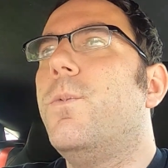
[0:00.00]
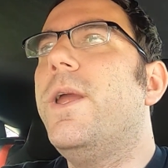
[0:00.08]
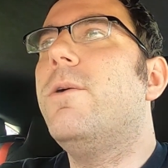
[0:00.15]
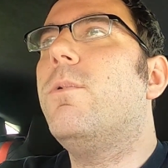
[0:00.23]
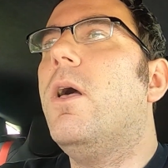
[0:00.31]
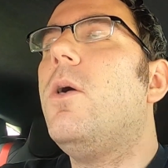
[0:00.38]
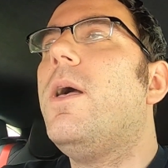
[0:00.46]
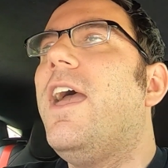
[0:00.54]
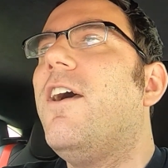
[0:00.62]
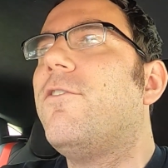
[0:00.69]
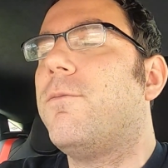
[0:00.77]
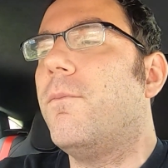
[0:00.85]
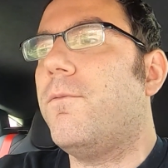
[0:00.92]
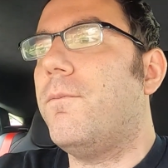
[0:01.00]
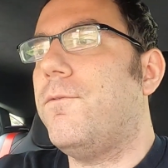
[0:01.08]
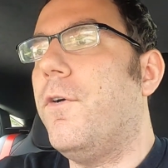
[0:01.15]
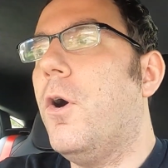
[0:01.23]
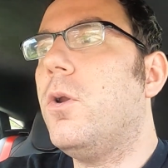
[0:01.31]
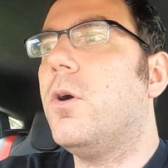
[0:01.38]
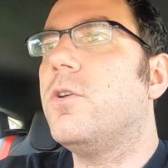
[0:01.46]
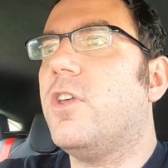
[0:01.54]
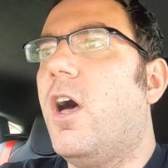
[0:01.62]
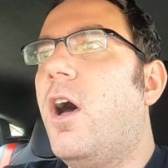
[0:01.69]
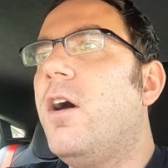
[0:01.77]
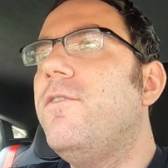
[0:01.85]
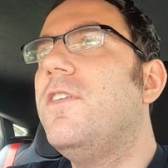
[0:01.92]
We will have photos
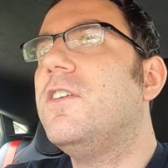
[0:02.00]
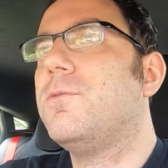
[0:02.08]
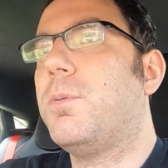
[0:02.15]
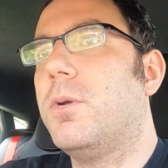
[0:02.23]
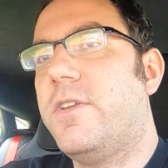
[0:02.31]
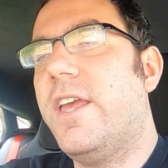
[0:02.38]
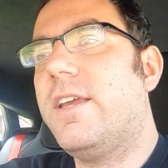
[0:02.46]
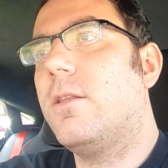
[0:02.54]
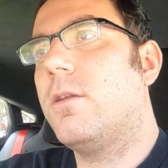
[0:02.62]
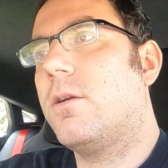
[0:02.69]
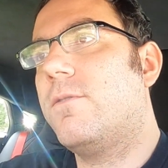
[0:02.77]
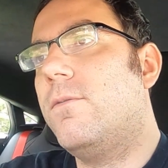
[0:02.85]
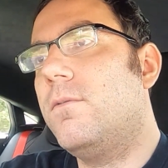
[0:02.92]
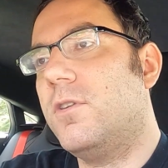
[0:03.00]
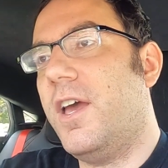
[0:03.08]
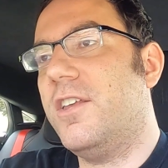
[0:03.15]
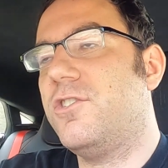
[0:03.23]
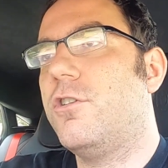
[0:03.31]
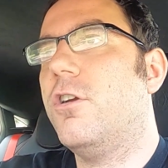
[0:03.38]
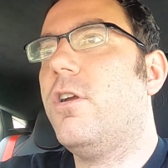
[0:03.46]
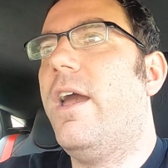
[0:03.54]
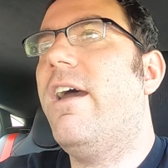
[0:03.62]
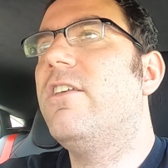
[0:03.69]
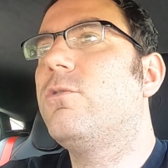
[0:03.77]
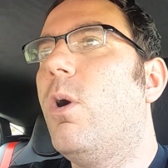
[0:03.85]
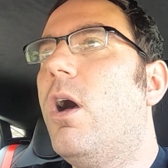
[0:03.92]
of this particular tester
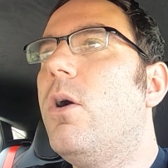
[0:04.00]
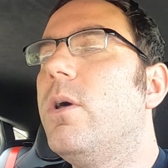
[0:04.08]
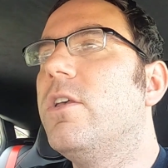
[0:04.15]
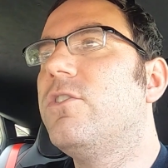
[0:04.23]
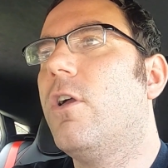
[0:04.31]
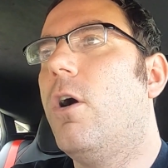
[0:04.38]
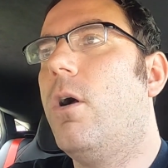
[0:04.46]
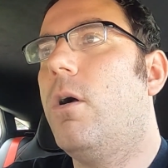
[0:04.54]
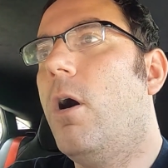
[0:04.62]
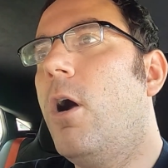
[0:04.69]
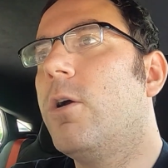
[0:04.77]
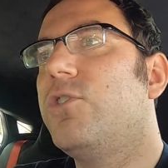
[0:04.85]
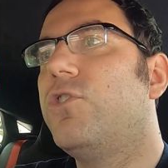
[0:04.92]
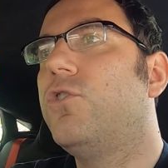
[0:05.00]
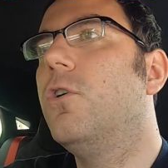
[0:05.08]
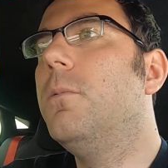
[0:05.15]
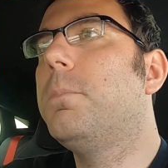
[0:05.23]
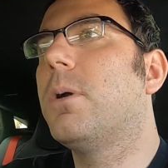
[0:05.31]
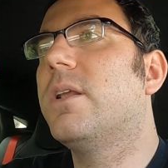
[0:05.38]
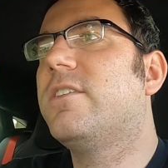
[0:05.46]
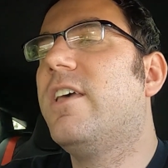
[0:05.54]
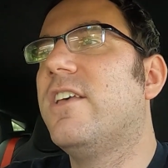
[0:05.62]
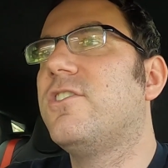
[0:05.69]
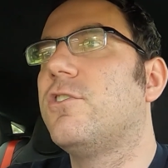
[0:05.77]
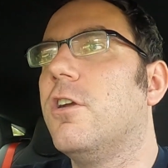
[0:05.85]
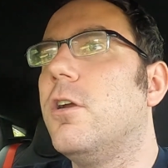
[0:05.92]
as well as our Supra
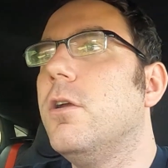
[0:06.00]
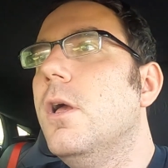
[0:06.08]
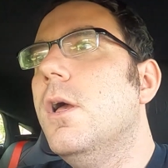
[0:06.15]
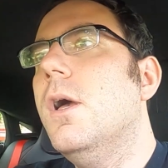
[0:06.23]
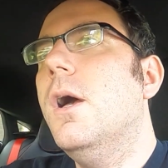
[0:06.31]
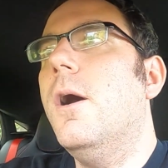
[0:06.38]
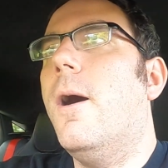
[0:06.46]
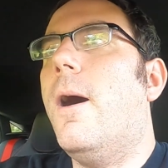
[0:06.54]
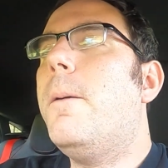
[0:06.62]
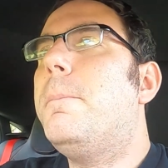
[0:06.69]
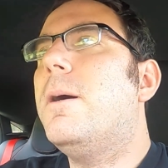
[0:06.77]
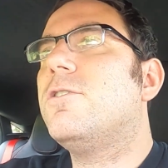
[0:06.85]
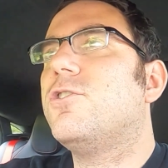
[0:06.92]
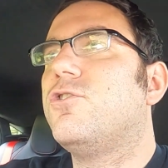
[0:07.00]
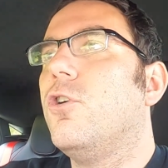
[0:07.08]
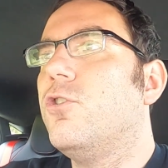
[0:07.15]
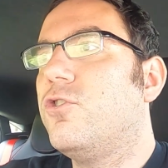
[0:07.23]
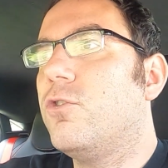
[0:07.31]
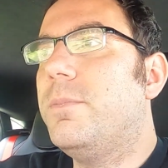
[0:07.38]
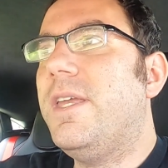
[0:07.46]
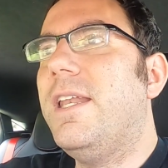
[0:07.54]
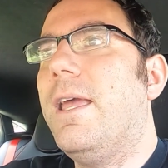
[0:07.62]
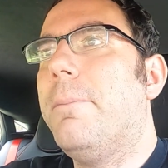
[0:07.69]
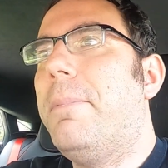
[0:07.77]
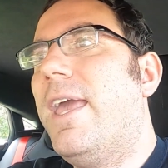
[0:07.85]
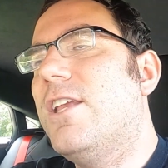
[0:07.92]
tester up on our social
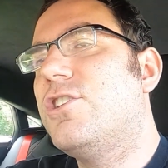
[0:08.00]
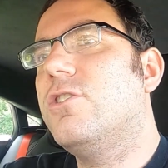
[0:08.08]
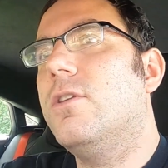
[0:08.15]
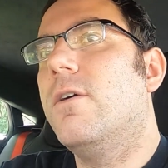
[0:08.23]
media pages